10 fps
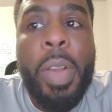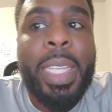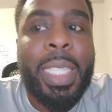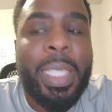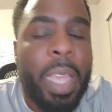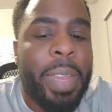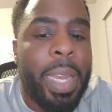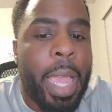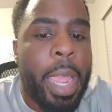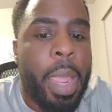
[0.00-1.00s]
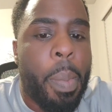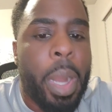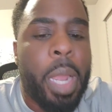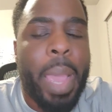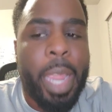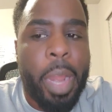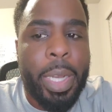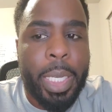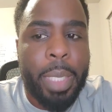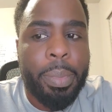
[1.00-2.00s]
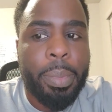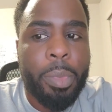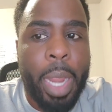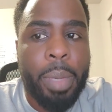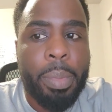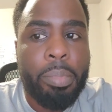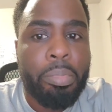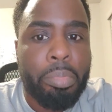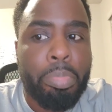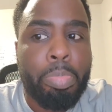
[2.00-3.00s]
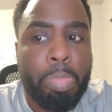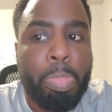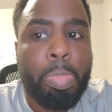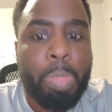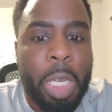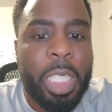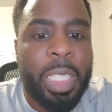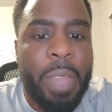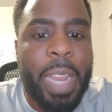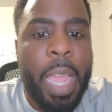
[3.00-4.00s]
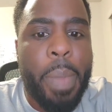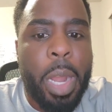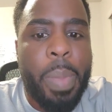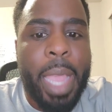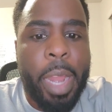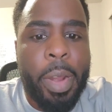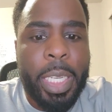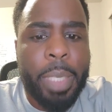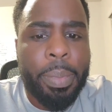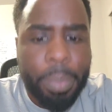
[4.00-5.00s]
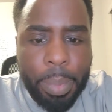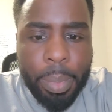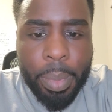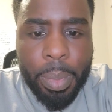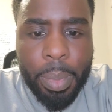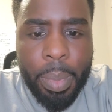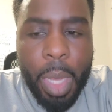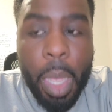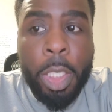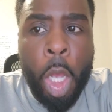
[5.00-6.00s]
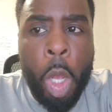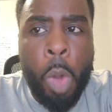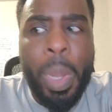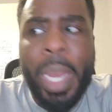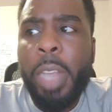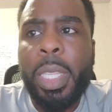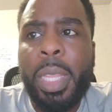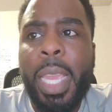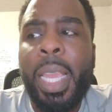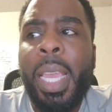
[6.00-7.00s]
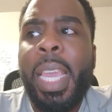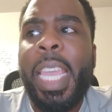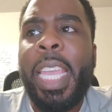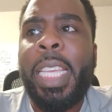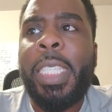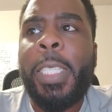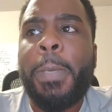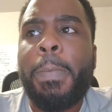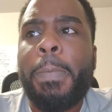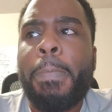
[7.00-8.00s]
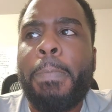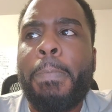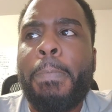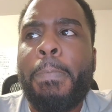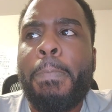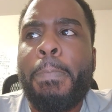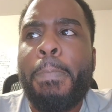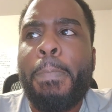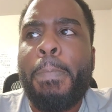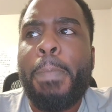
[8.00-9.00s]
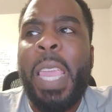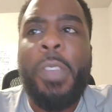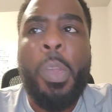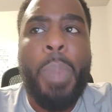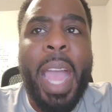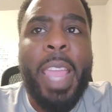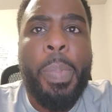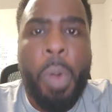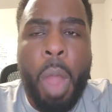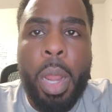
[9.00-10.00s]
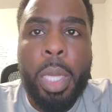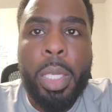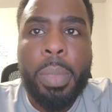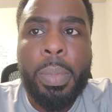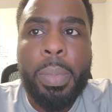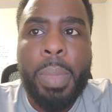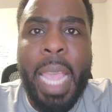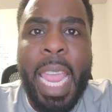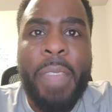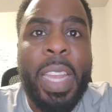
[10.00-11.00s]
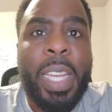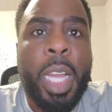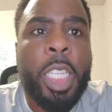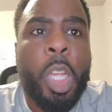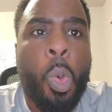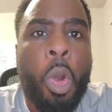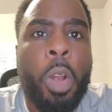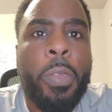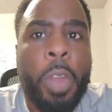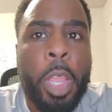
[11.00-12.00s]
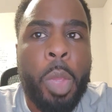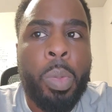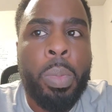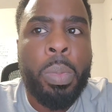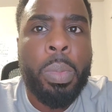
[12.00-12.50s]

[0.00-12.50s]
is a 7-day money back guarantee, right? There's a 7-day money back guarantee. So, but here's the thing is if you buy a product, and if it doesn't work for you,